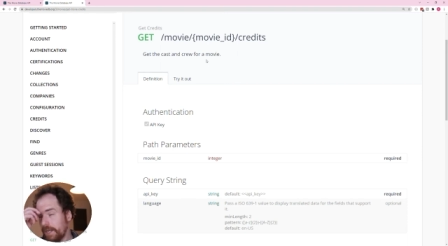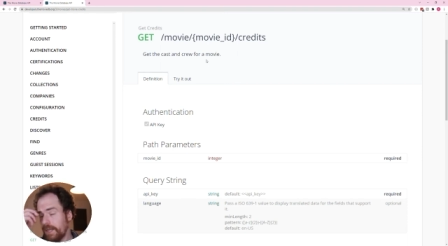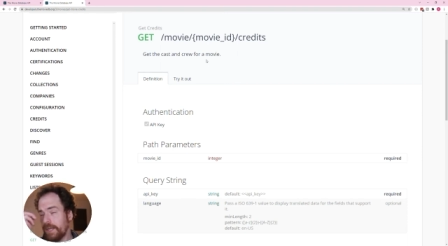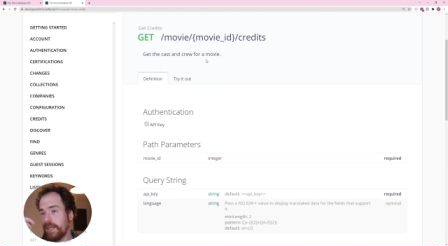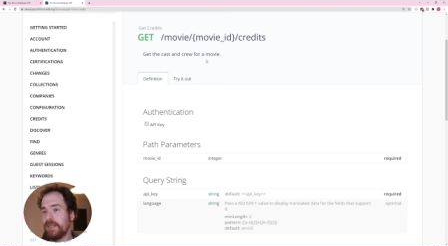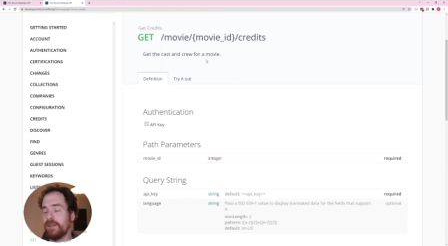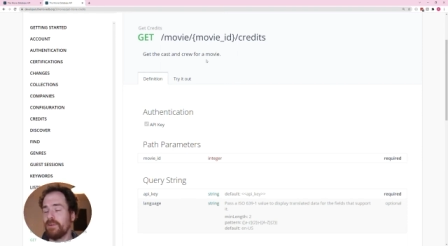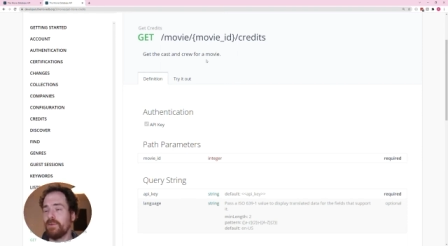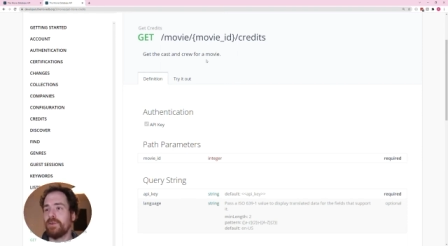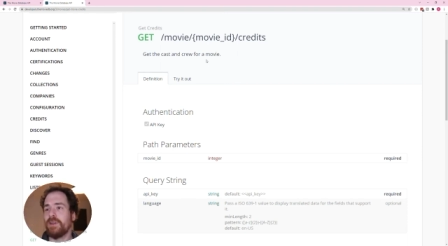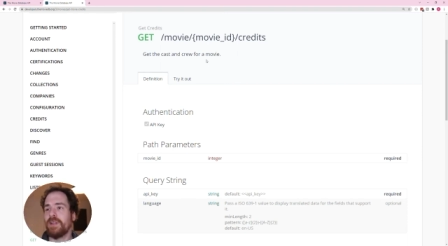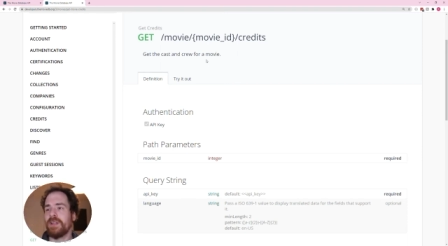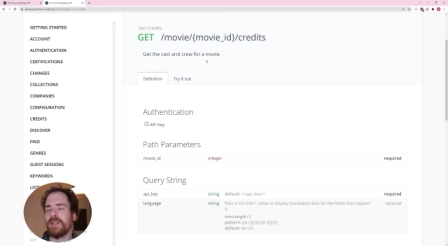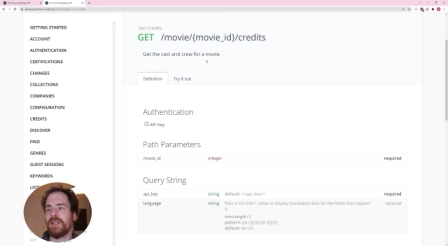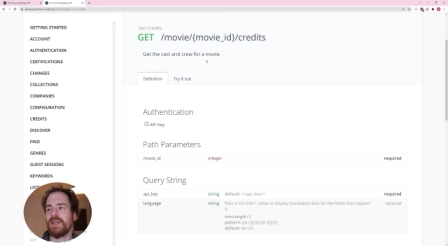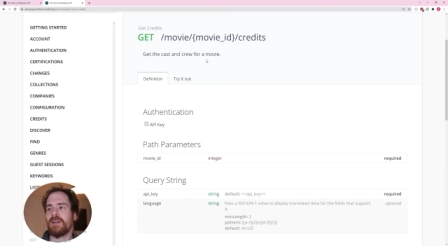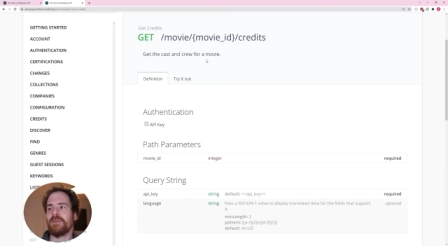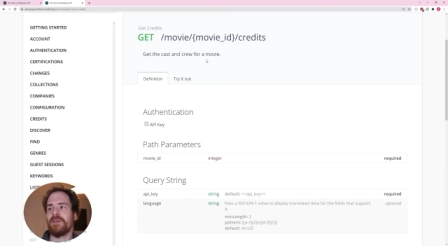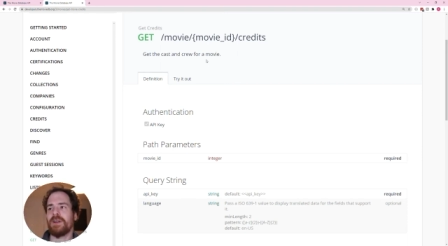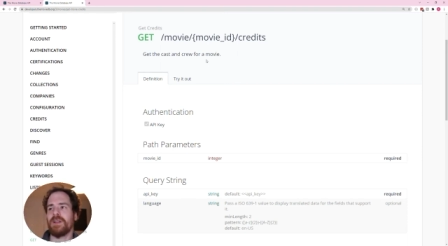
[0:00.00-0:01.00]
including
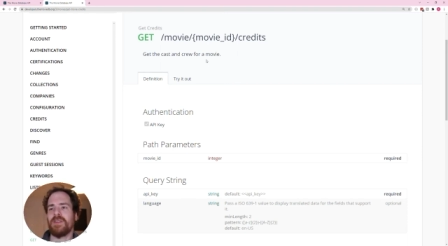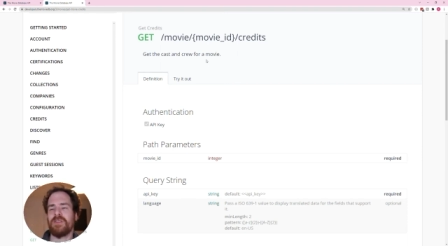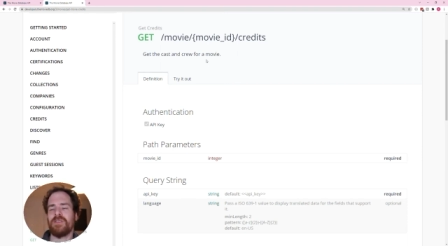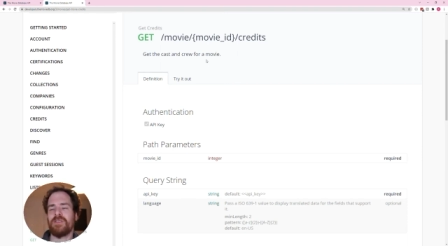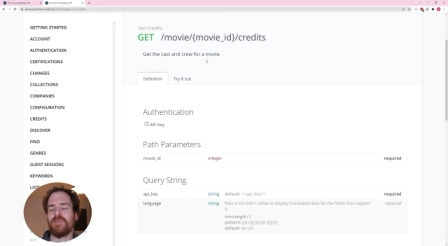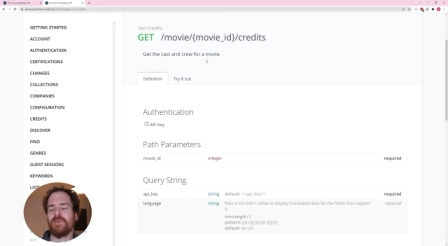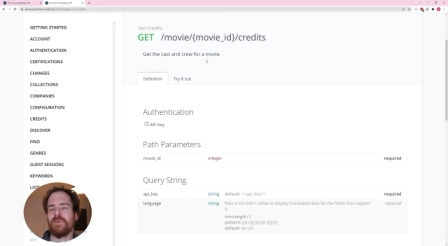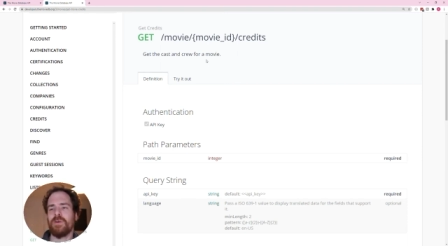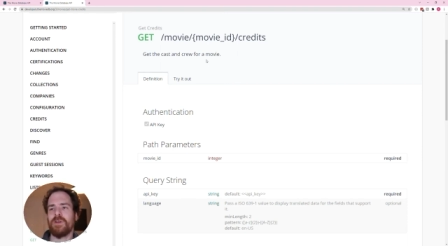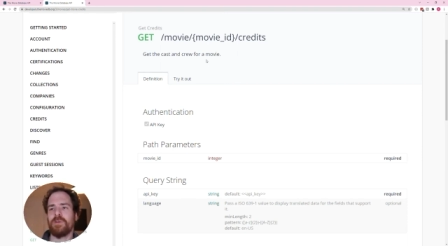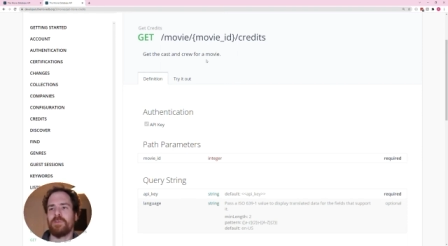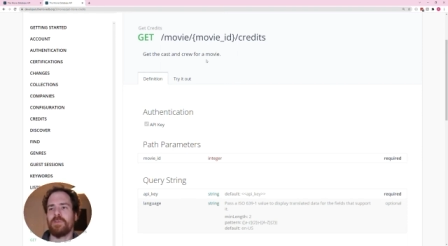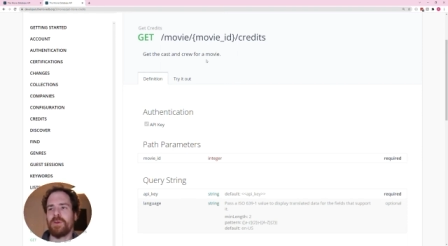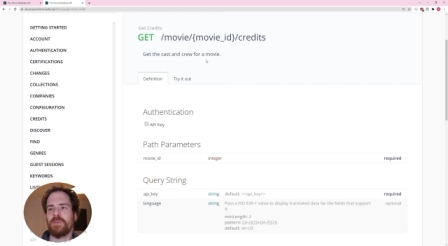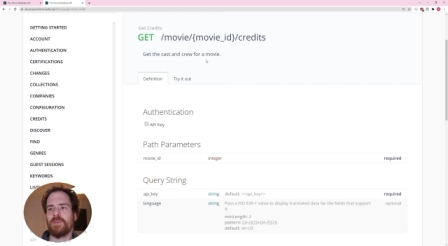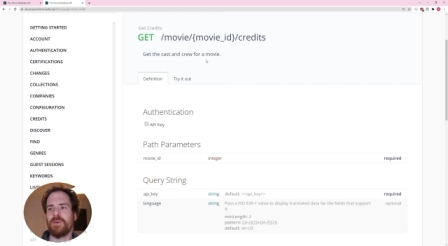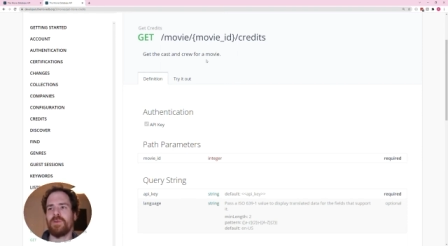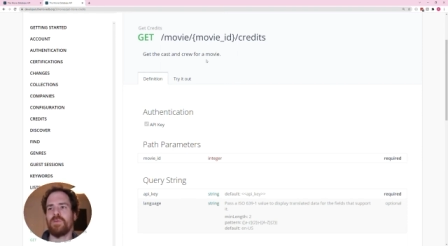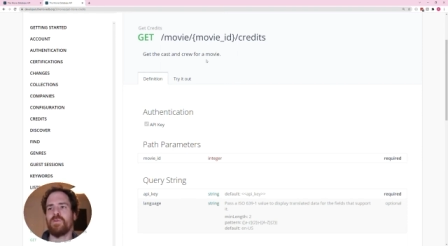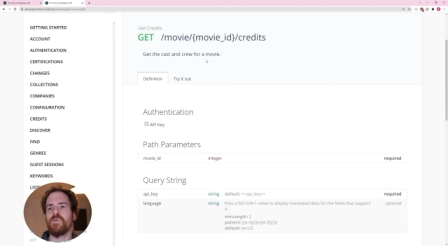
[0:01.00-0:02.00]
the credits, so all the
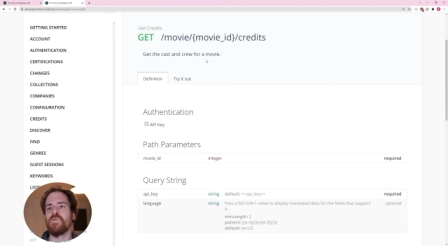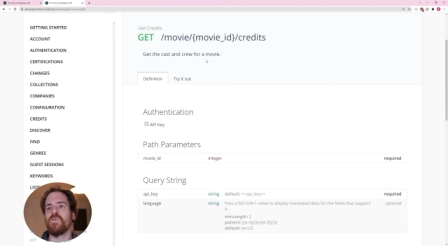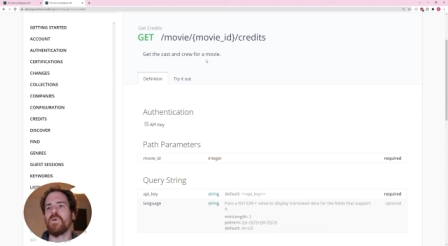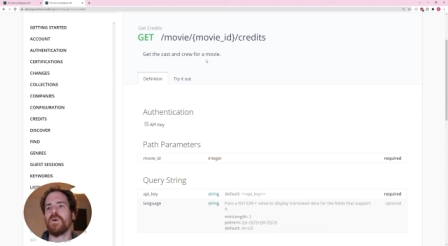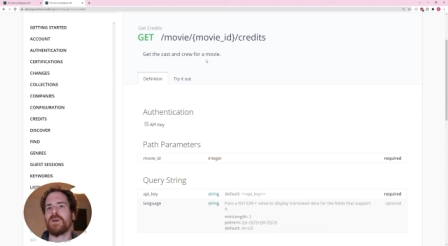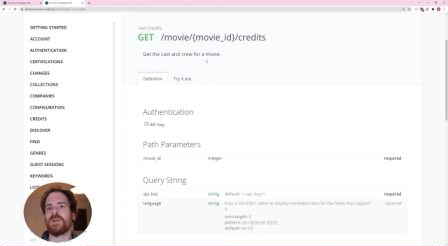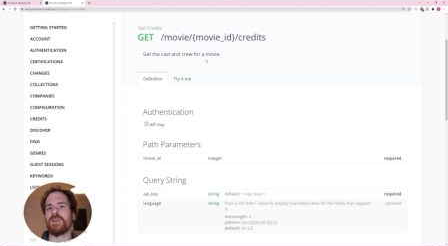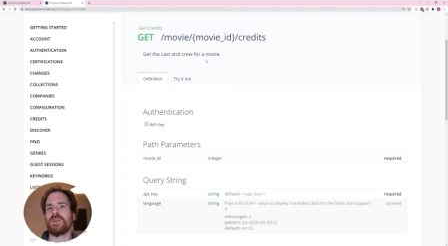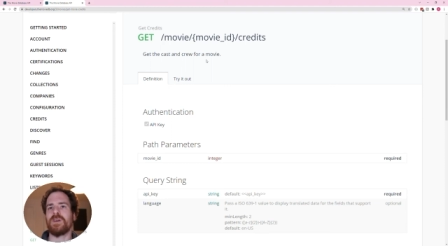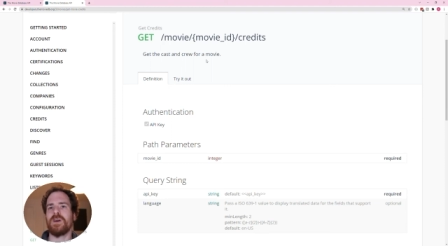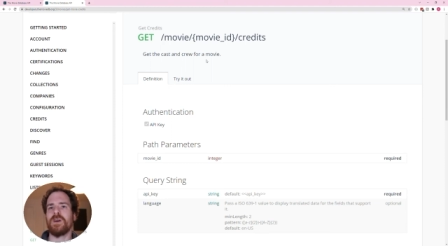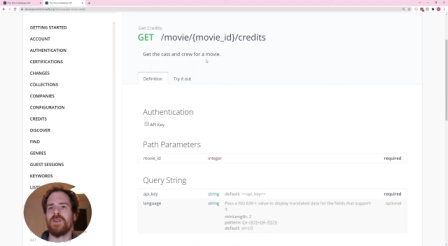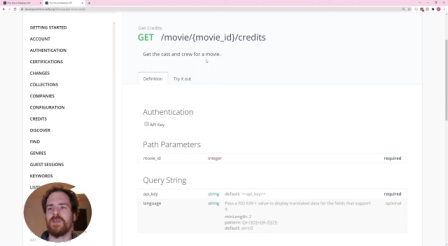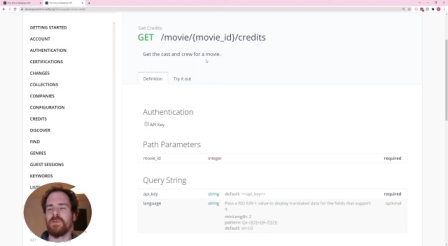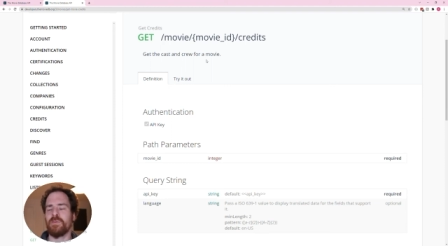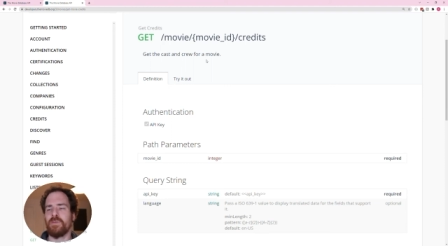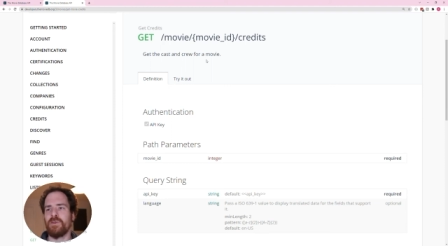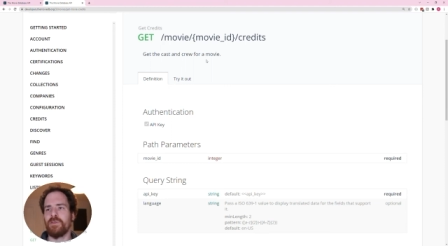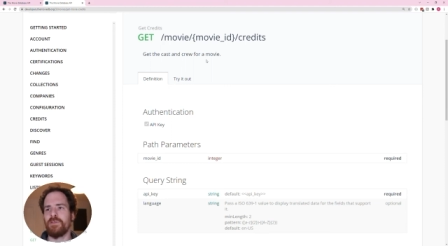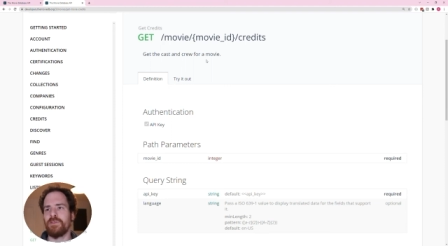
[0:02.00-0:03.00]
people who worked on
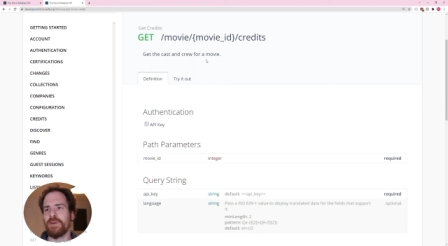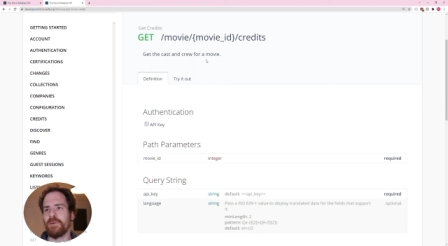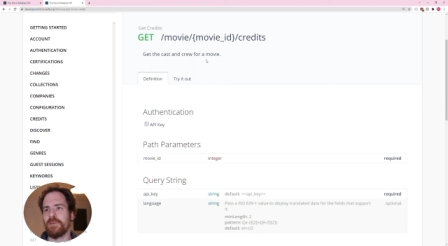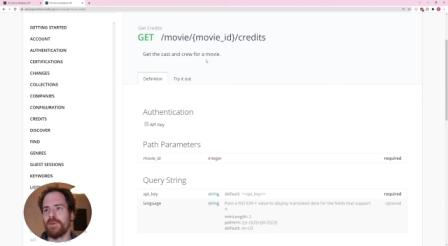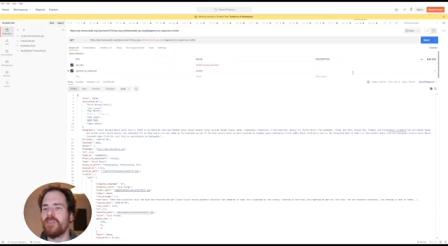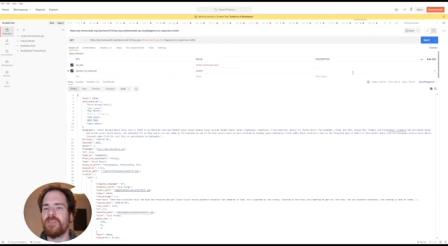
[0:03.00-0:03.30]
the movie.